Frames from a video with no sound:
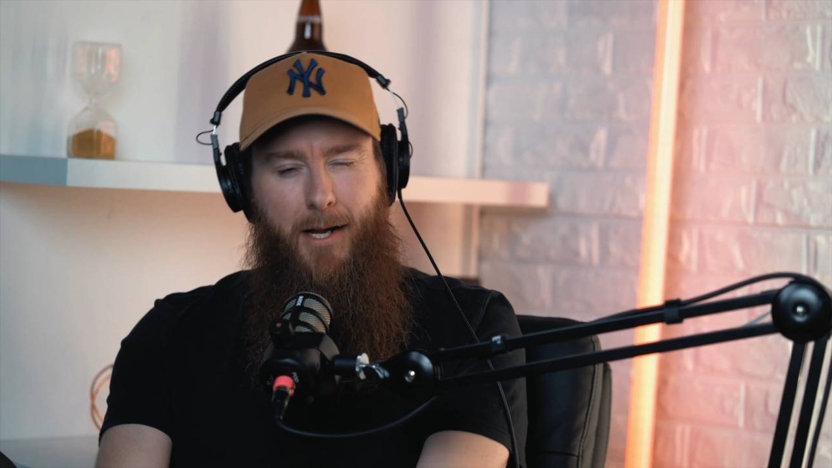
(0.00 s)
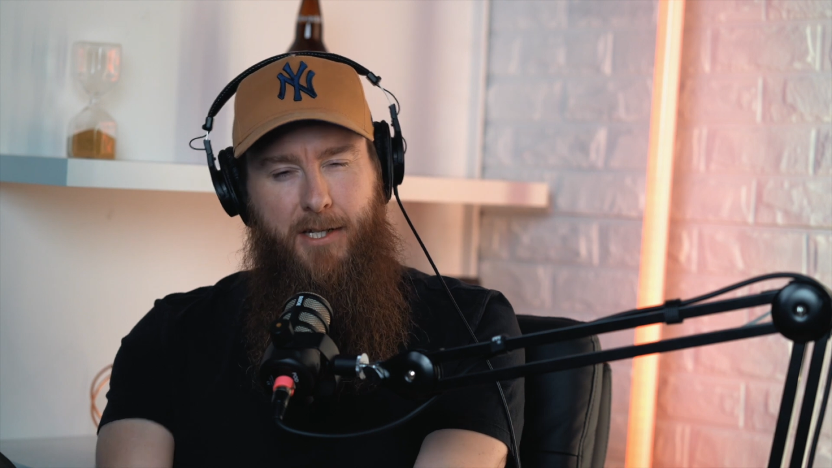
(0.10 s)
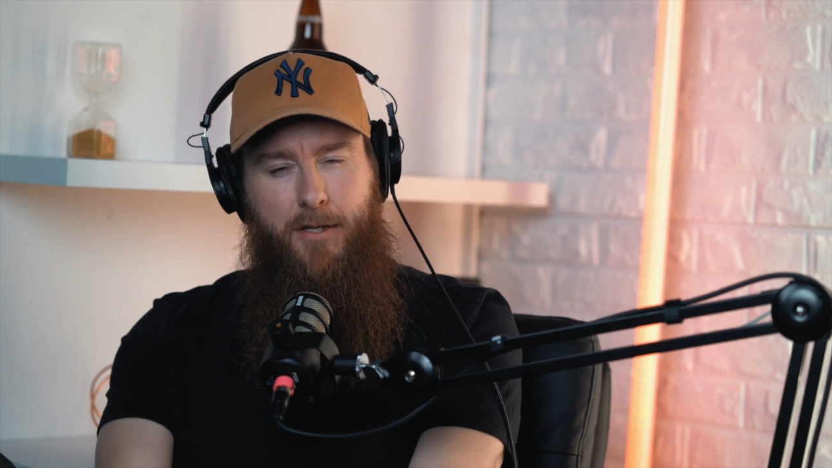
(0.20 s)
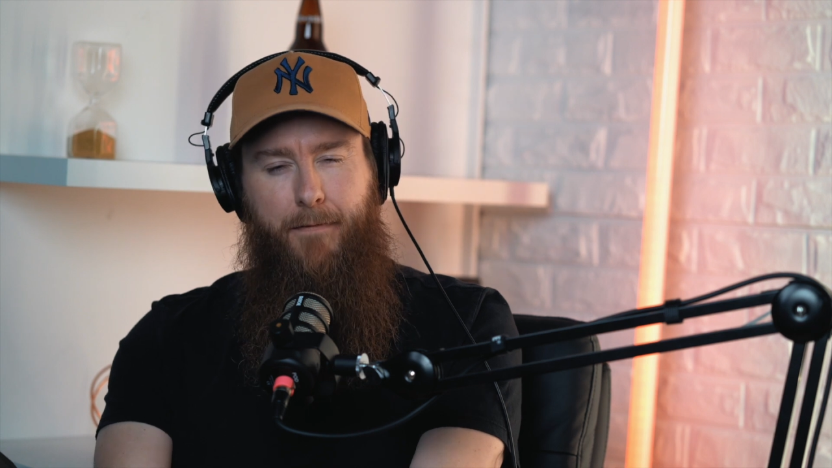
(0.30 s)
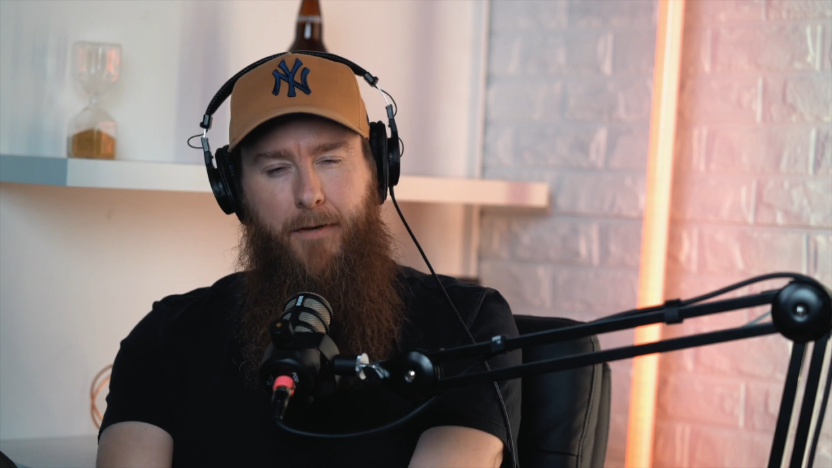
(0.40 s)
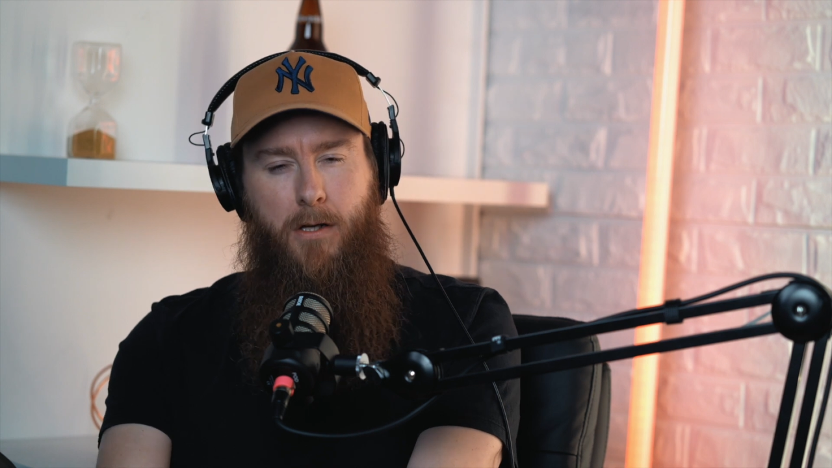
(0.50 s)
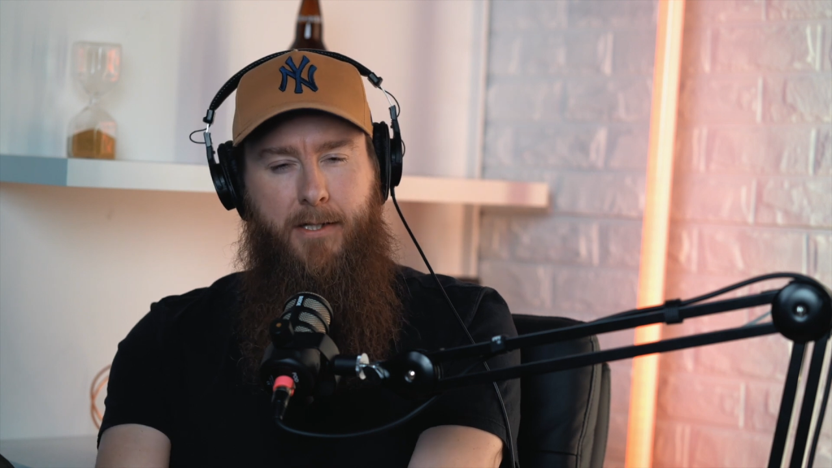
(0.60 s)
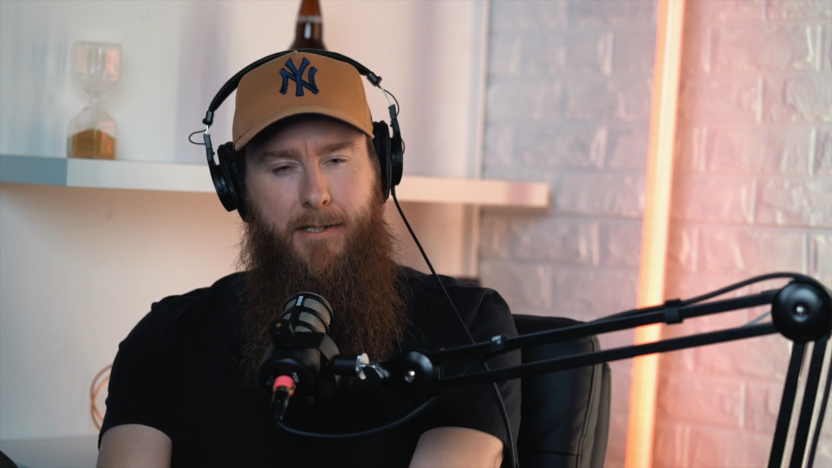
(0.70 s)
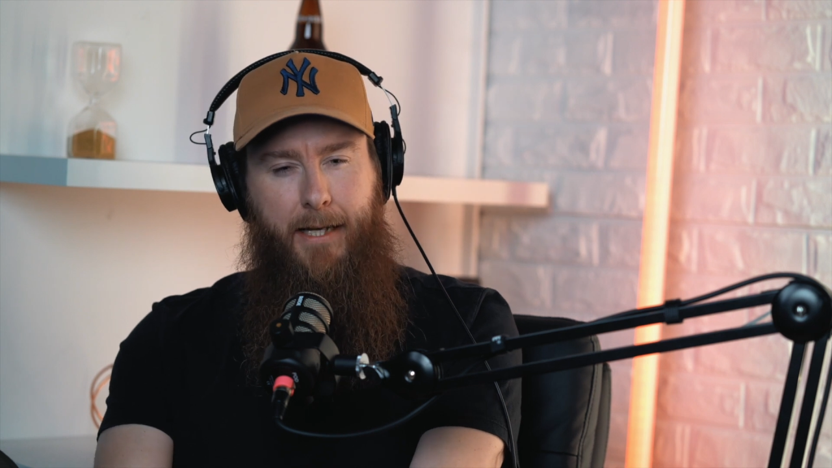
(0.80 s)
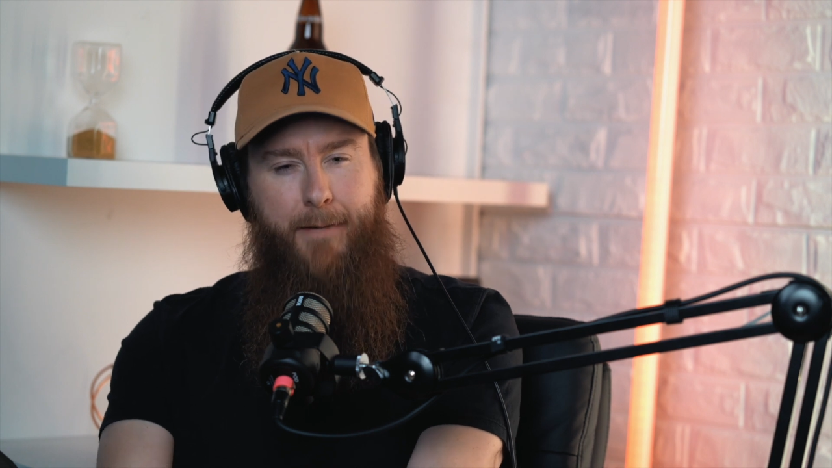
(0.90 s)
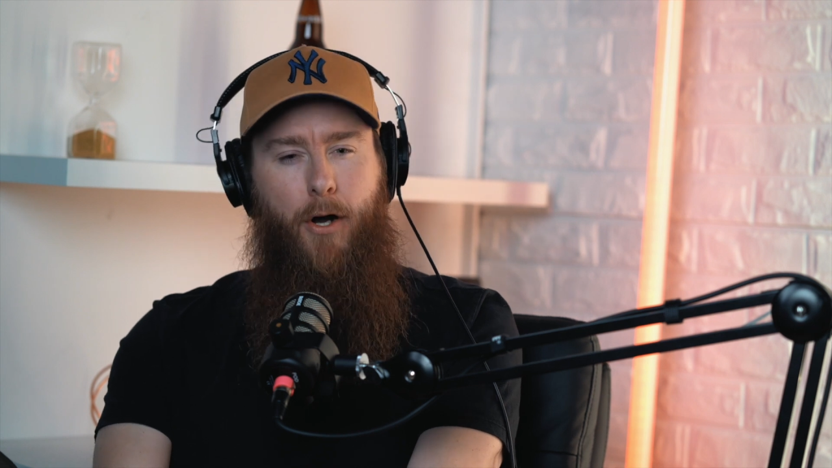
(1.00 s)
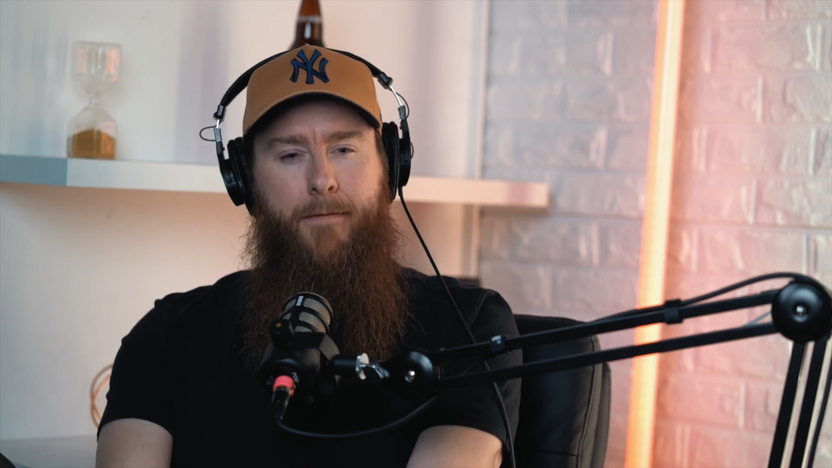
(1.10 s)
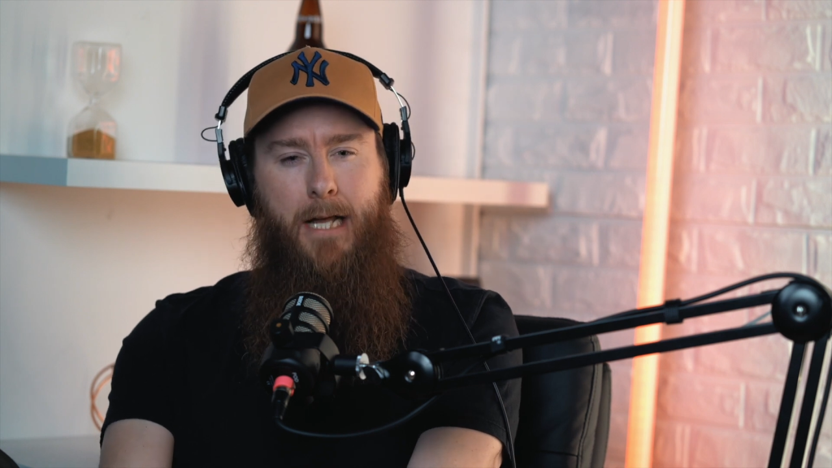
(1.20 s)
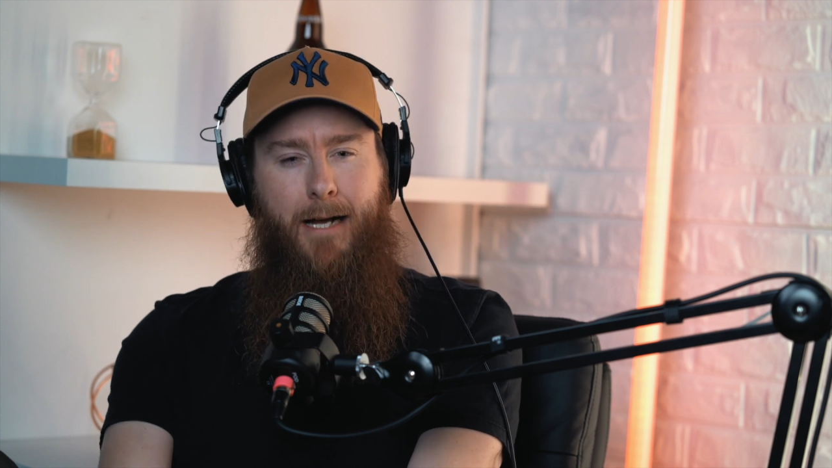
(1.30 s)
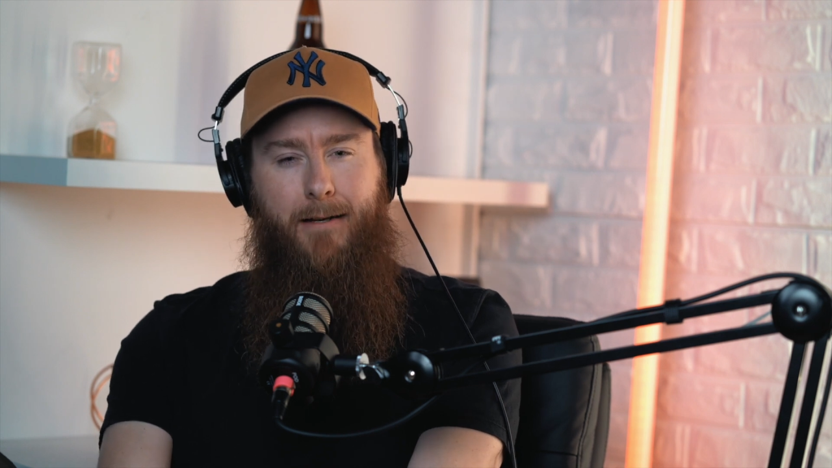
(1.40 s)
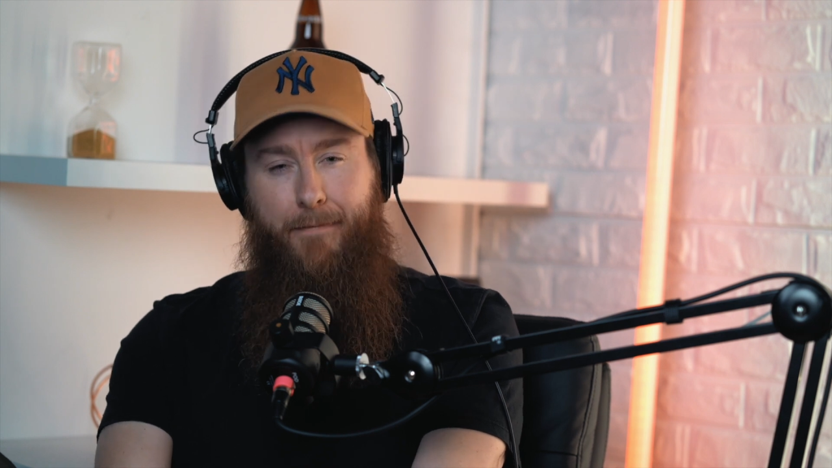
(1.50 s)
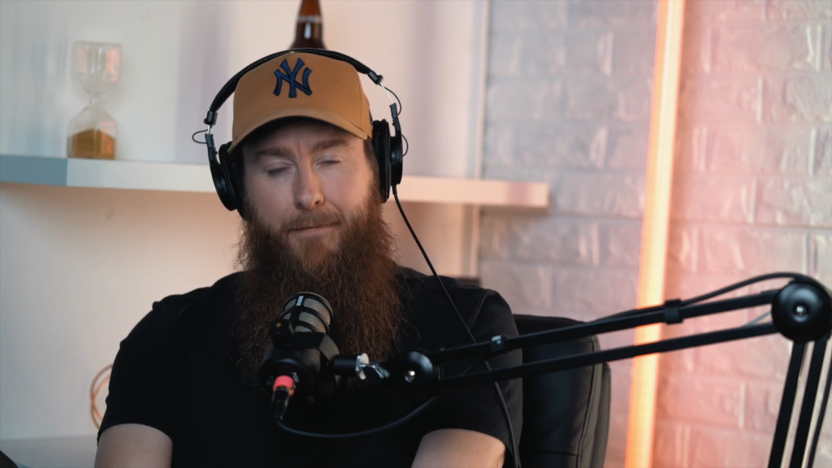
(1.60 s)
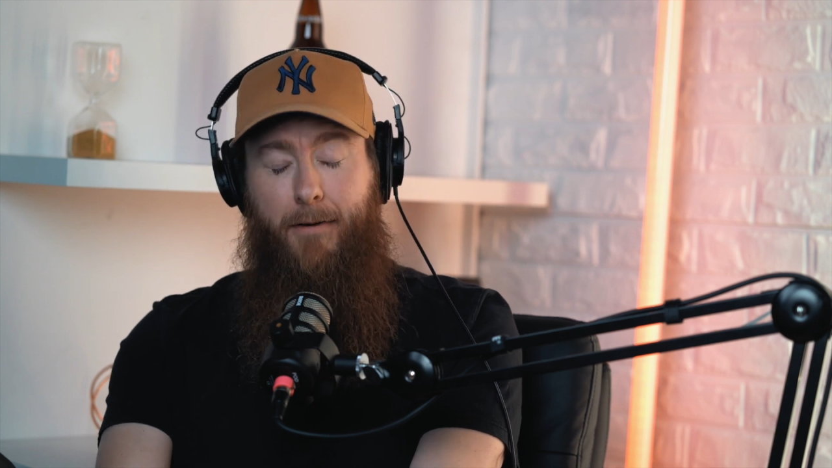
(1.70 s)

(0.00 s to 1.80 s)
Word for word: much as I've lost sleep over that, and I've,